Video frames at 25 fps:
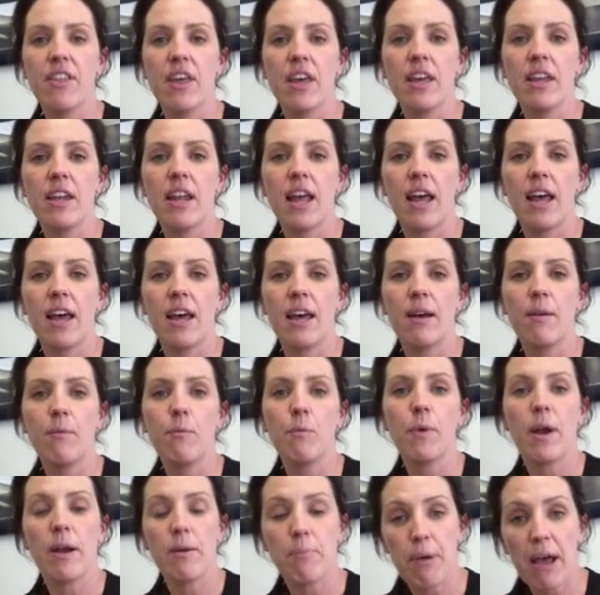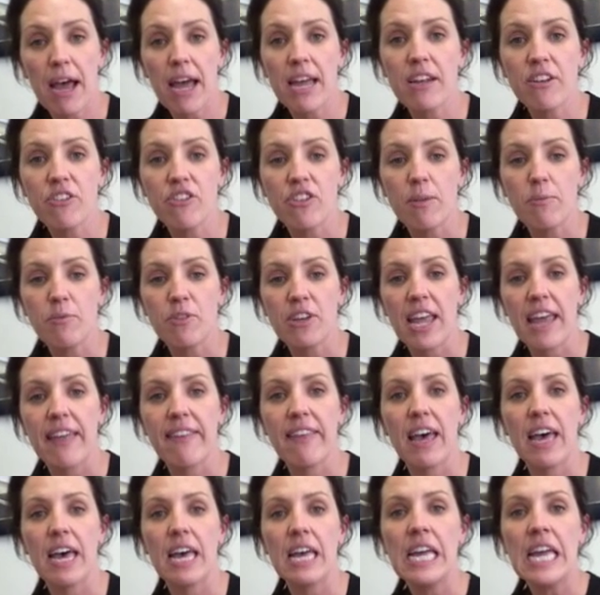that we're in partnership
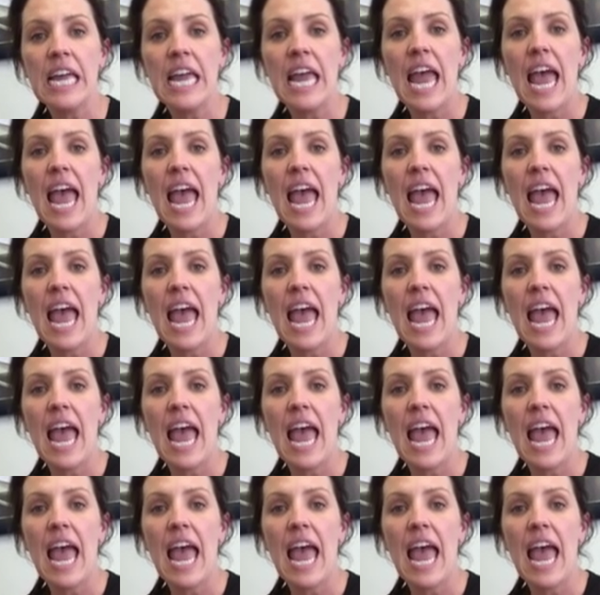together,